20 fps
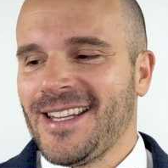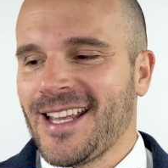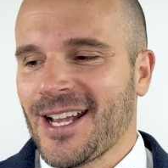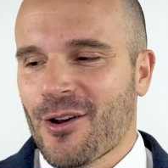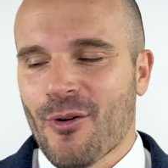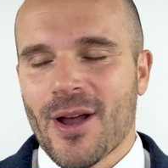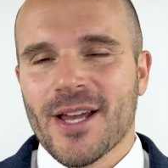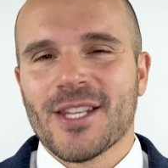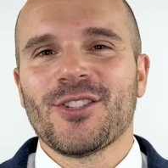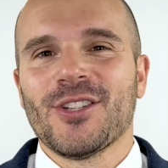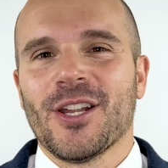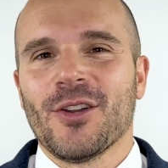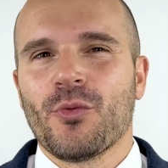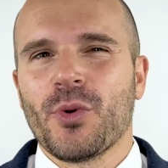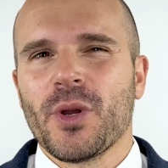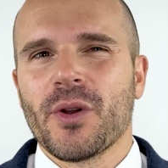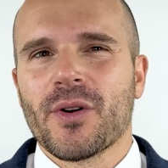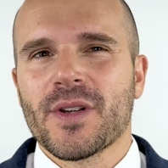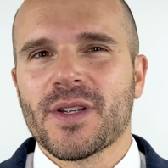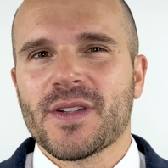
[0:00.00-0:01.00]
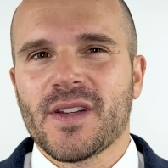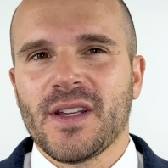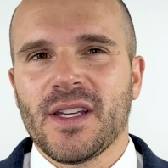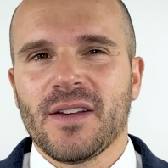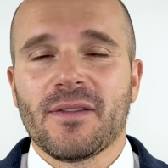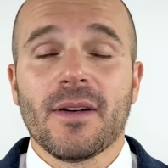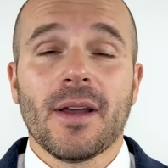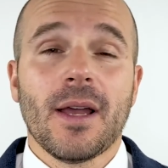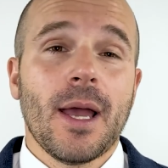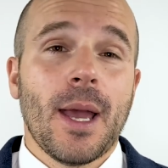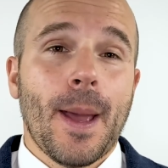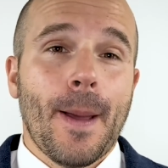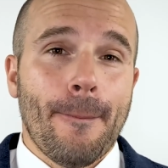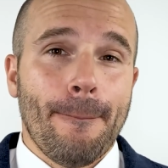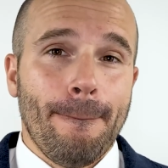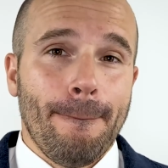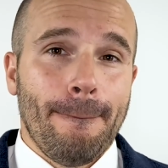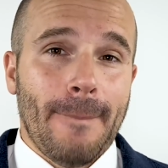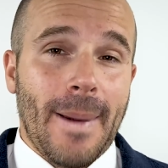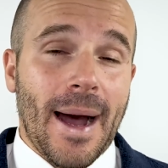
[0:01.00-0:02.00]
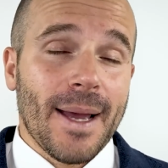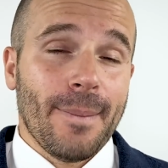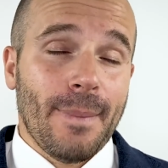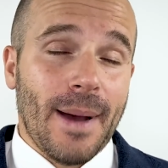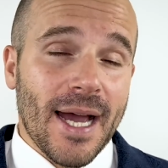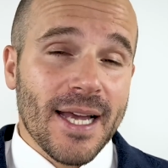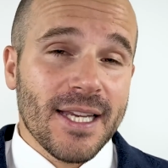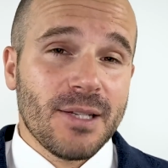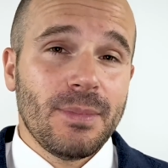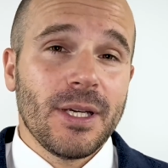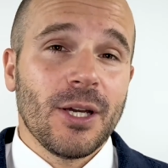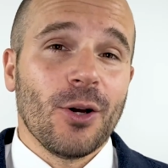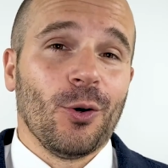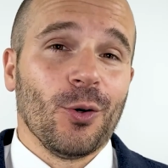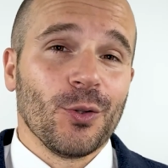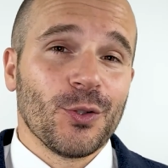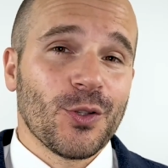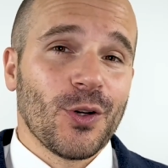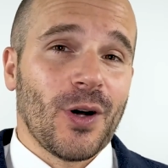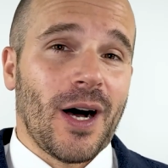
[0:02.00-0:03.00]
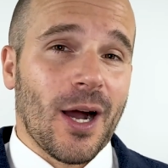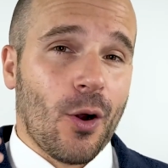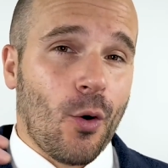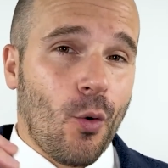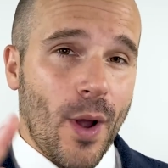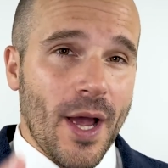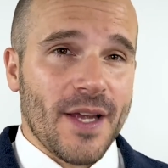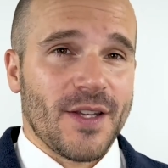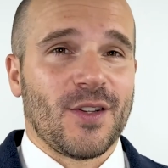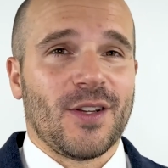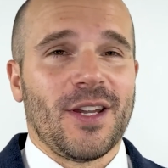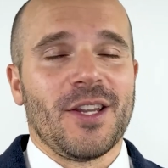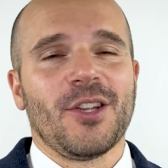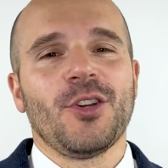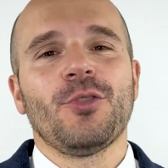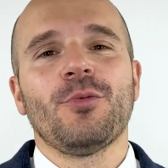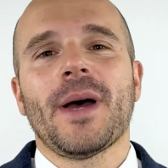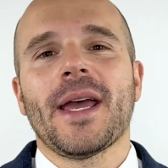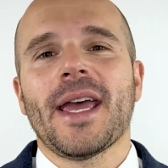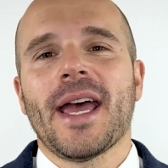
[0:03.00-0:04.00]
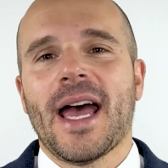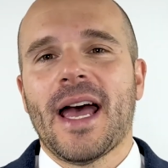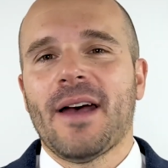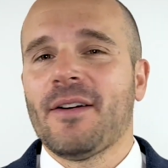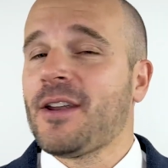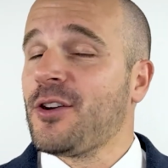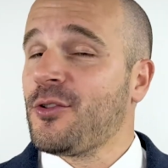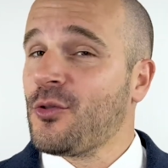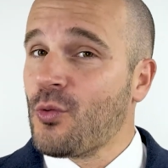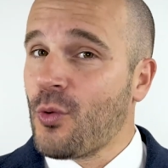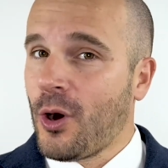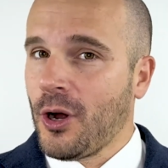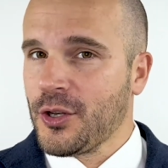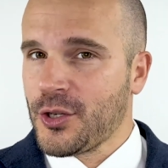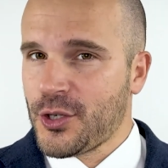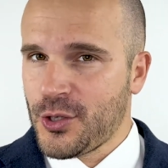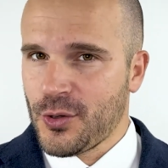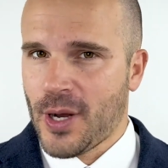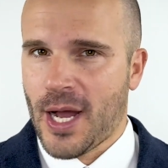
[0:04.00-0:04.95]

the question that we receive might be also a question that you may have and you want to